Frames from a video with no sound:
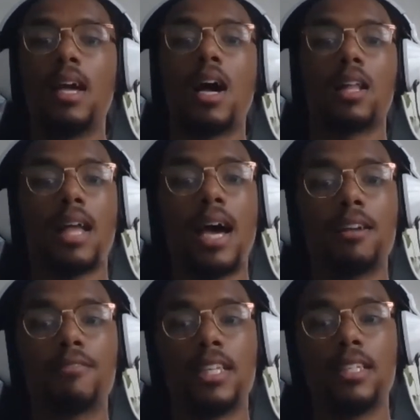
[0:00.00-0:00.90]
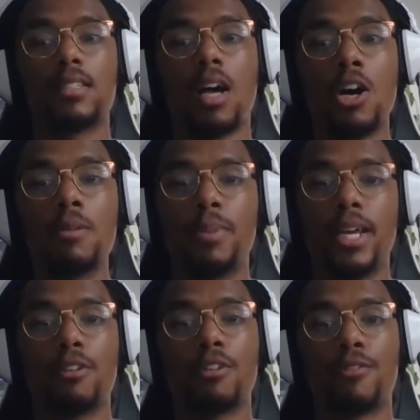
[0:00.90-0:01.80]
a lot of these
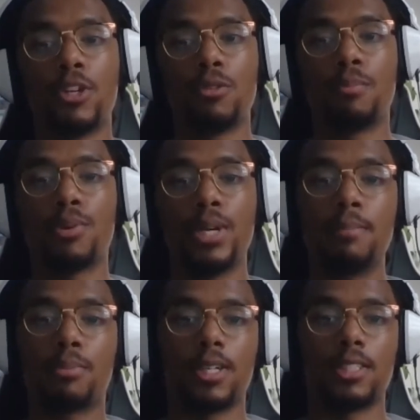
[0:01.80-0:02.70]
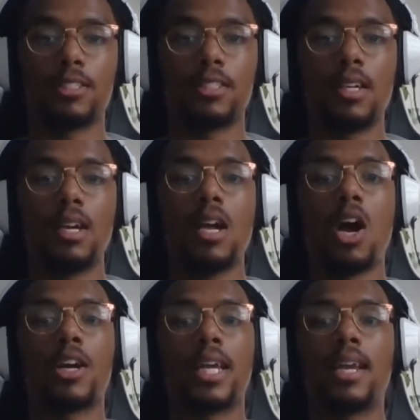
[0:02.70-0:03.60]
unpeer-reviewed preprints
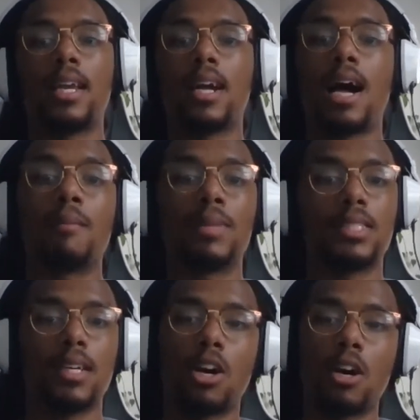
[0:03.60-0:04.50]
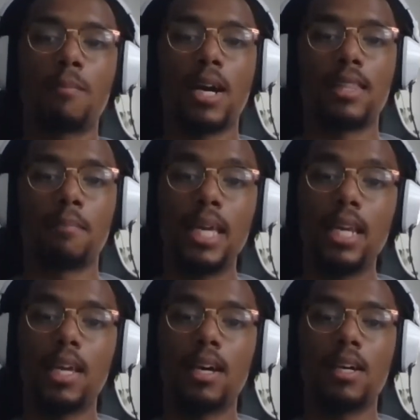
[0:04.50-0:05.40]
are getting commented on by the
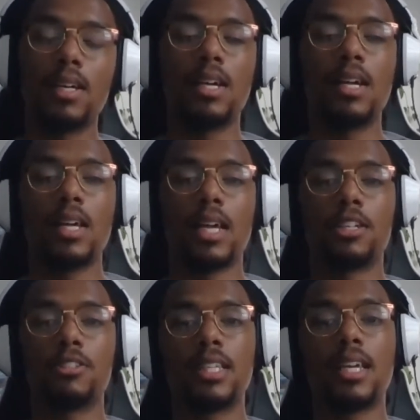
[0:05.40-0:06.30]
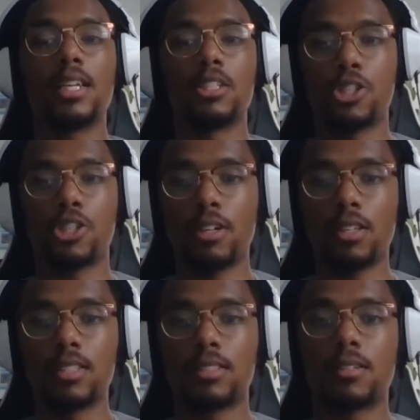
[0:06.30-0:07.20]
media, and you see it in
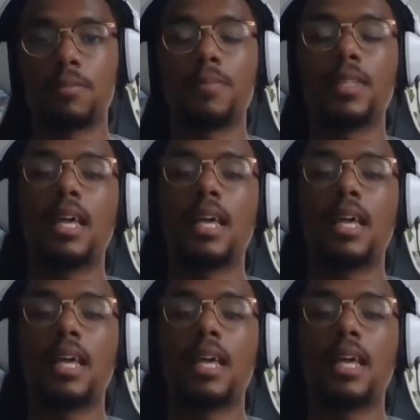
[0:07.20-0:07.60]
journalism.